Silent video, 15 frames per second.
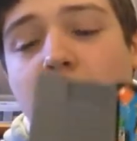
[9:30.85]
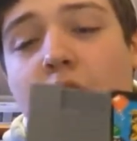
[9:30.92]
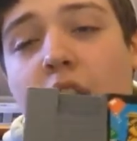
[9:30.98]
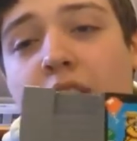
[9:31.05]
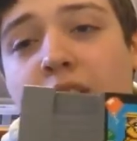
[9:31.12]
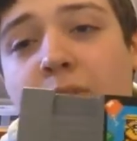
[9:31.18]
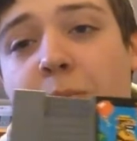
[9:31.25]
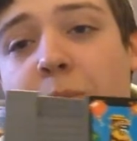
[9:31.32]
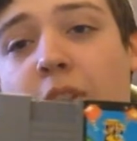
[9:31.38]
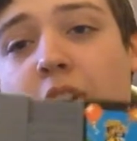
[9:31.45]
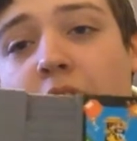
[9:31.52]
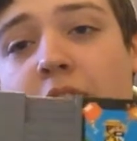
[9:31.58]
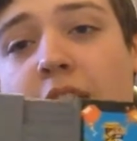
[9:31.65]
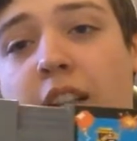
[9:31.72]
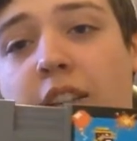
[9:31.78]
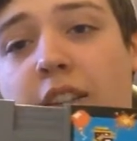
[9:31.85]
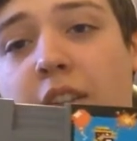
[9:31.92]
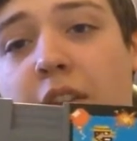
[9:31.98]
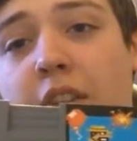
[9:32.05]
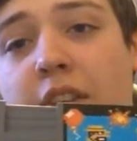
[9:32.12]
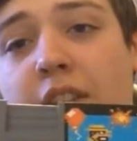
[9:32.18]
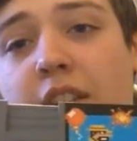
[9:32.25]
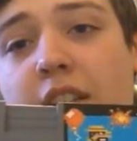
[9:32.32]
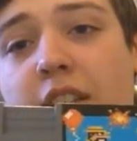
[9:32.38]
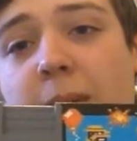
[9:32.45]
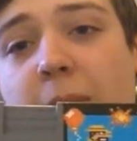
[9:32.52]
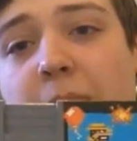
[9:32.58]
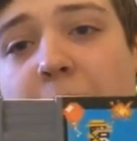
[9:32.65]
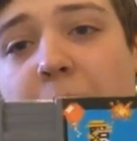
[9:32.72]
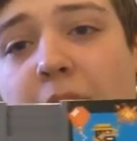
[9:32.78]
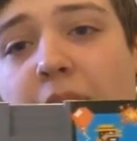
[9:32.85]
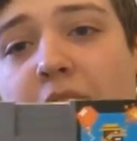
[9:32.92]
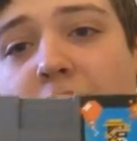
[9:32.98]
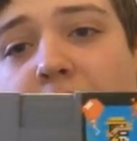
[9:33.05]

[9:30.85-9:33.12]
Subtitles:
guns plugged into the system to make